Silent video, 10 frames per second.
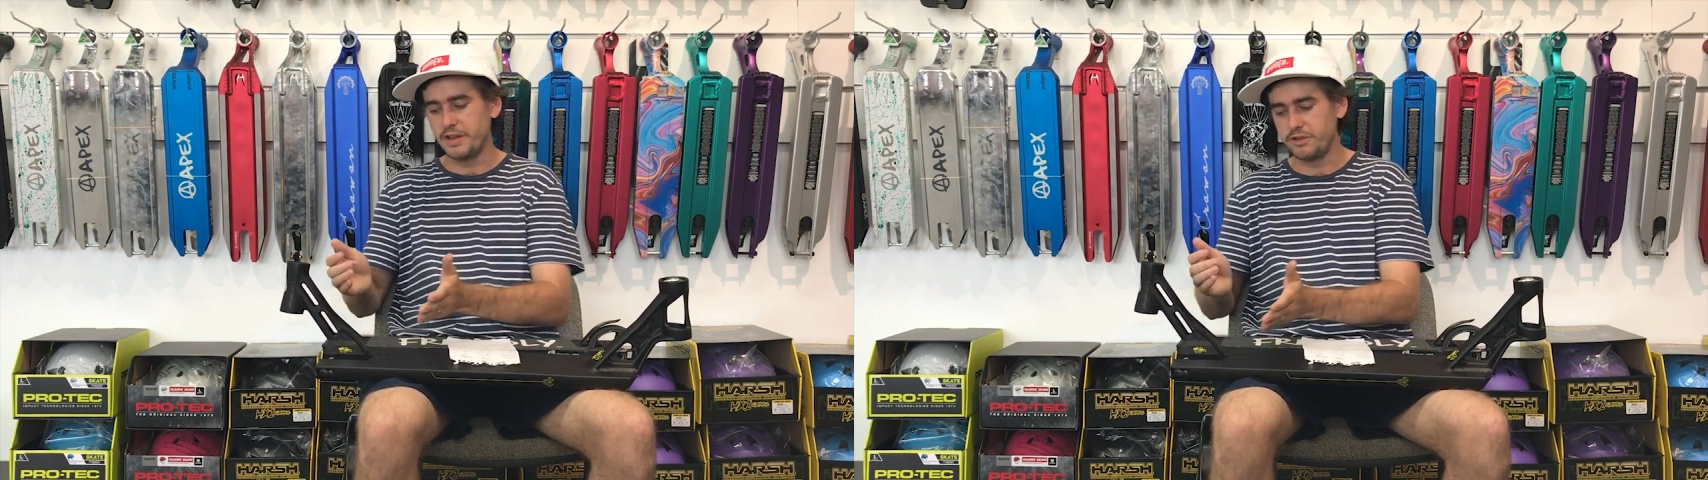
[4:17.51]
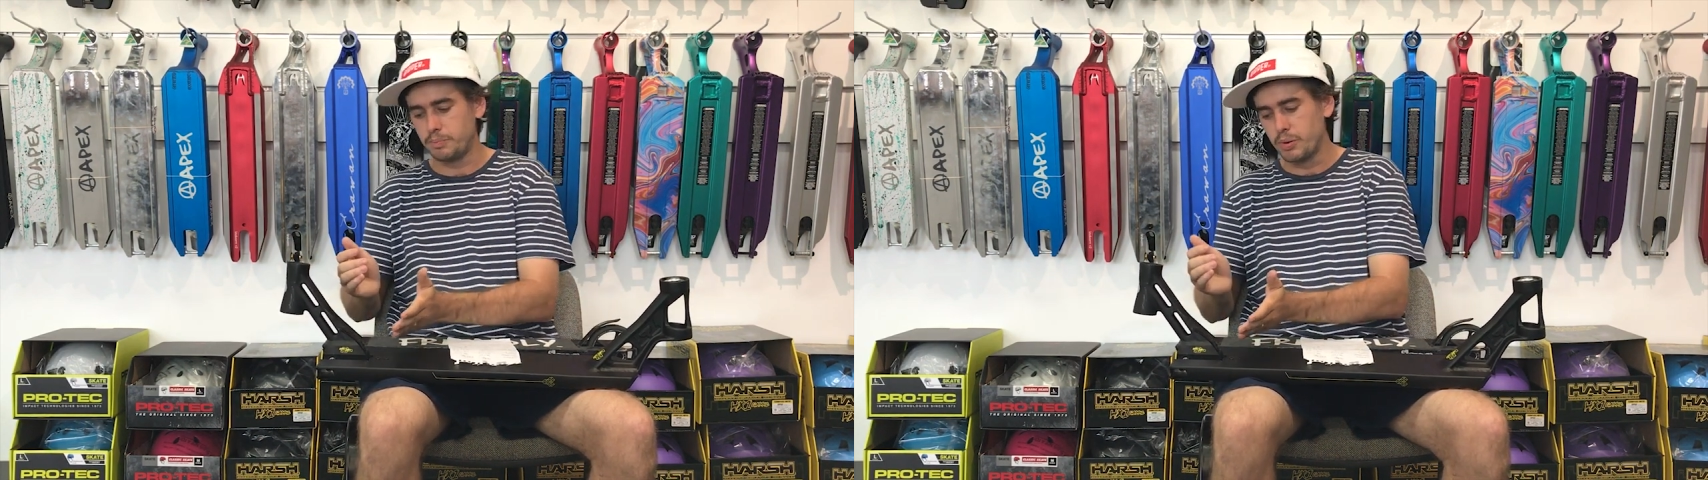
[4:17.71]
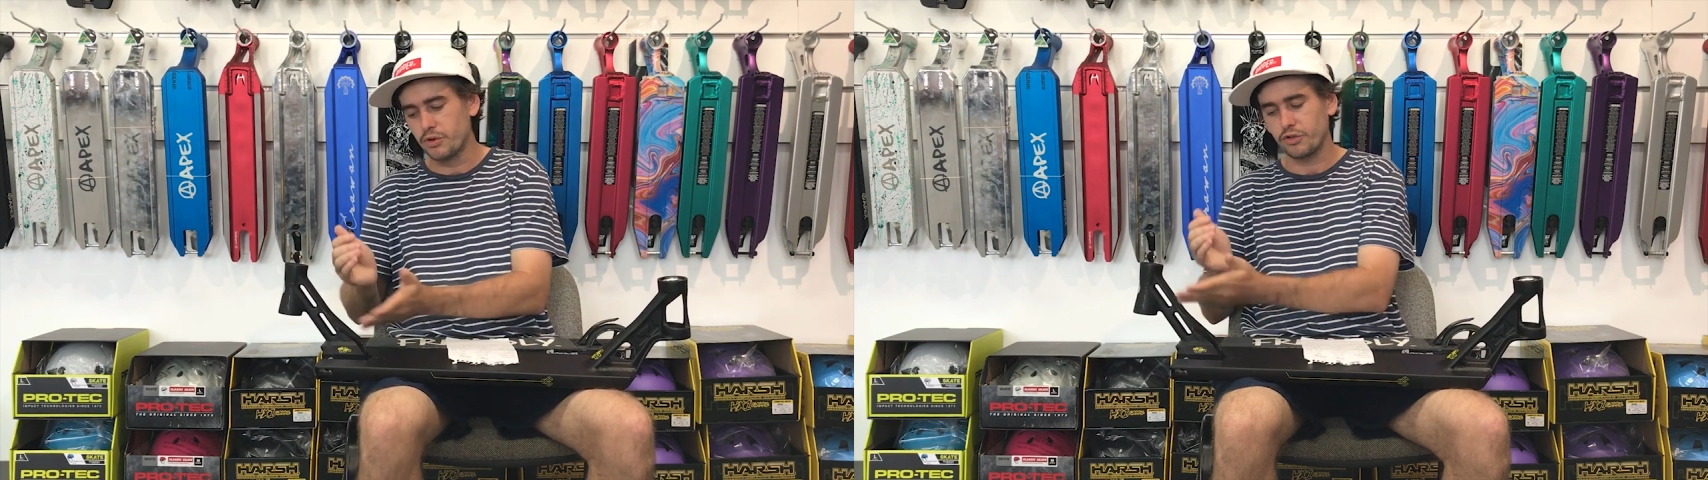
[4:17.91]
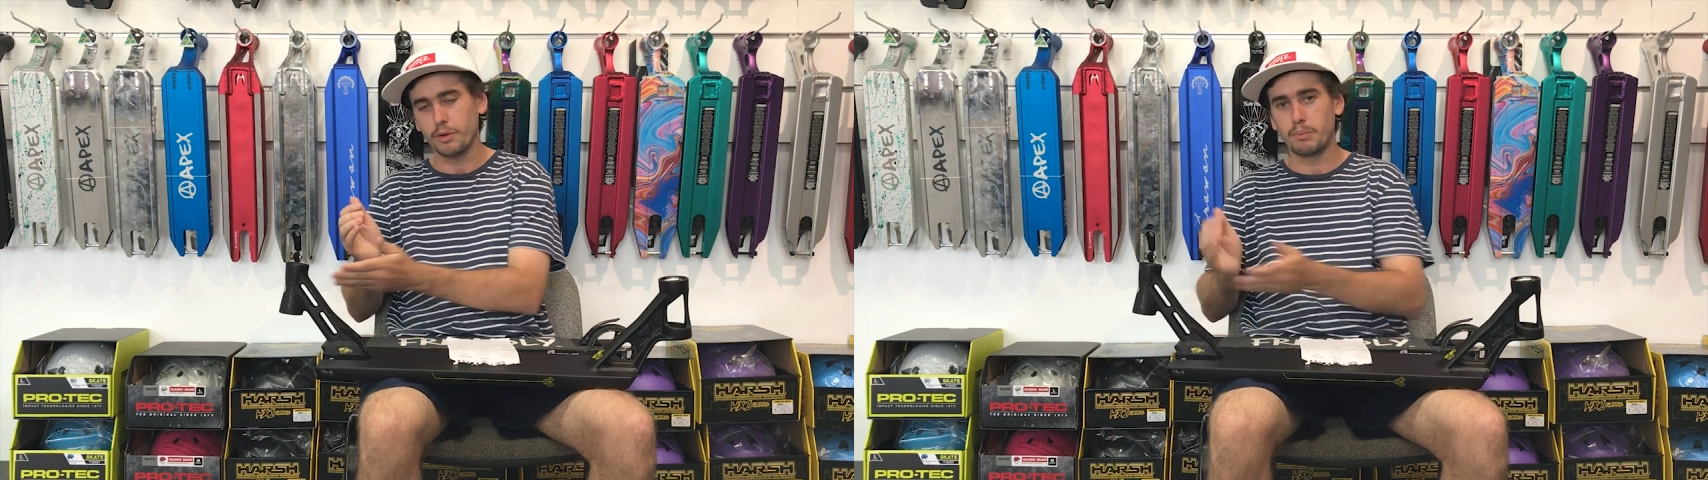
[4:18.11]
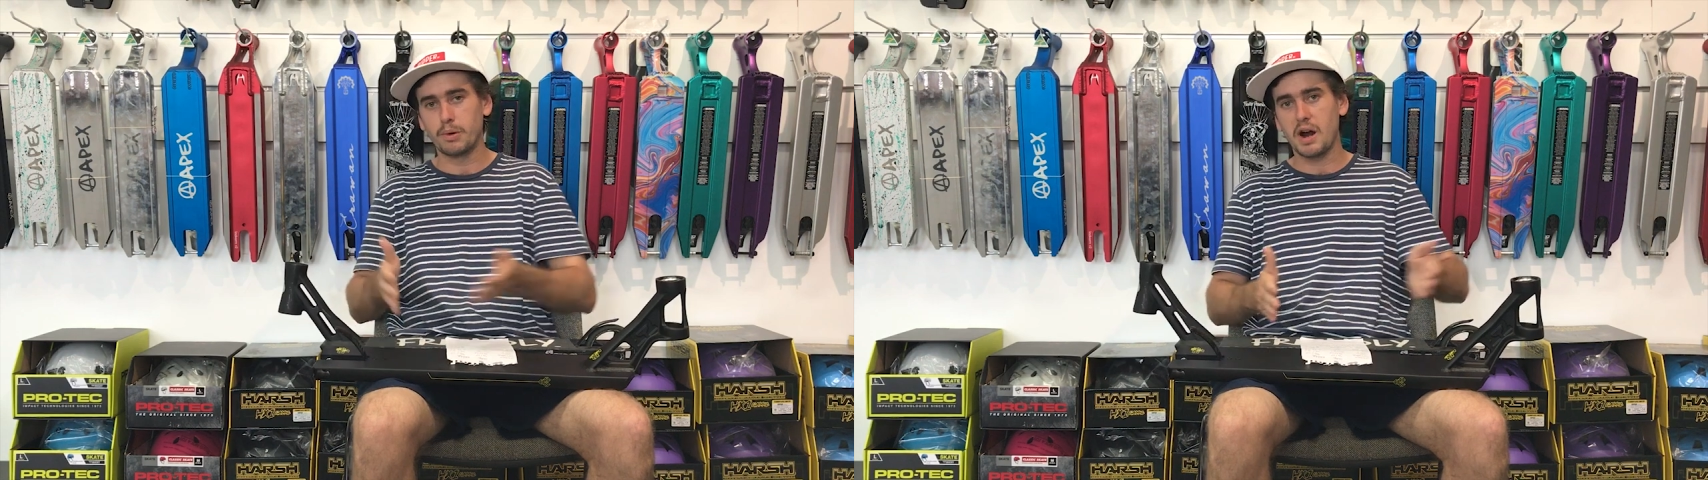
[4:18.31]
as you push
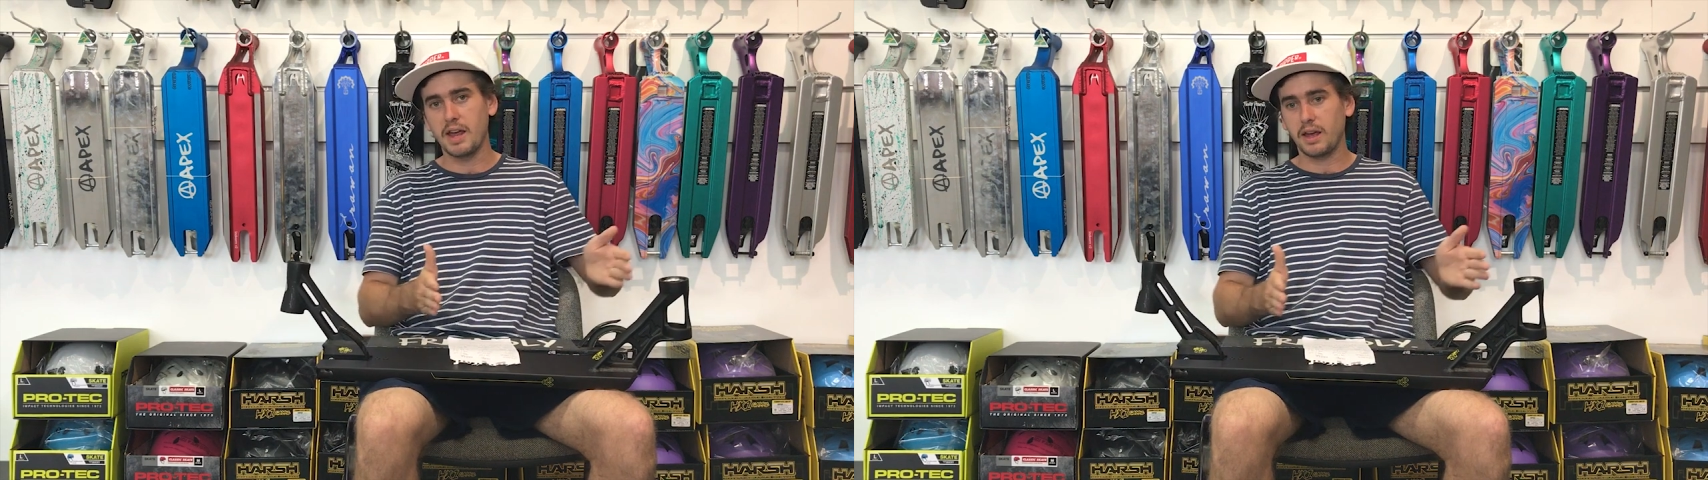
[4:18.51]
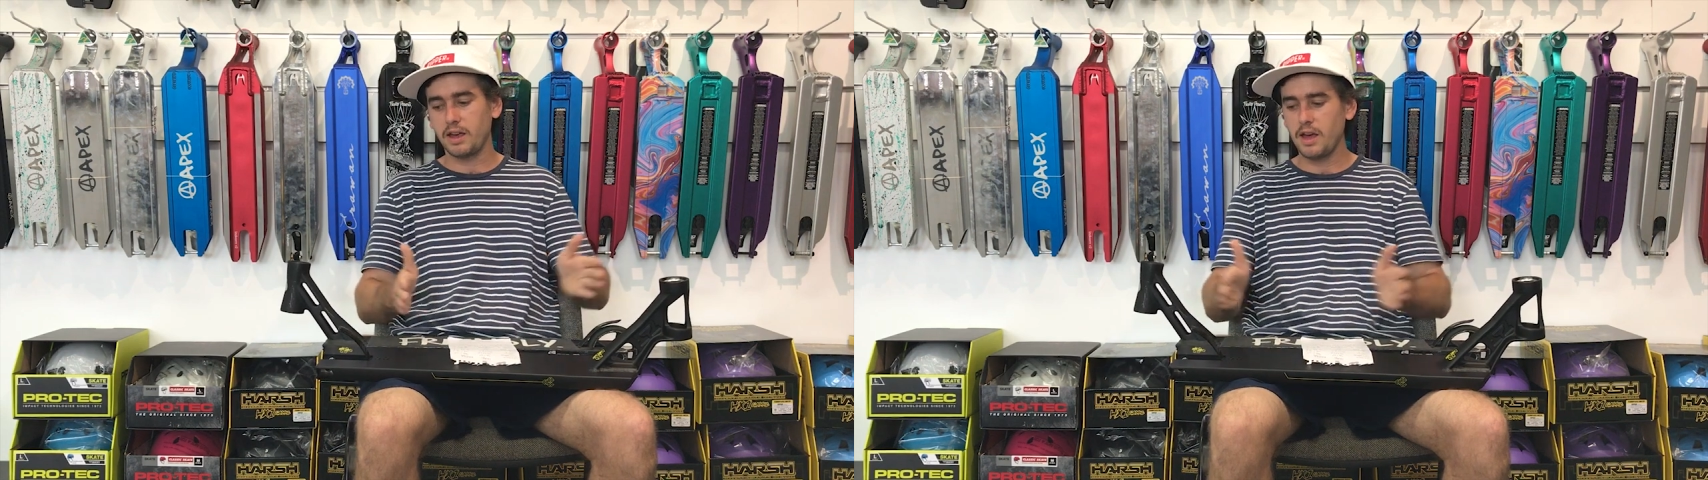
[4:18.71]
the brake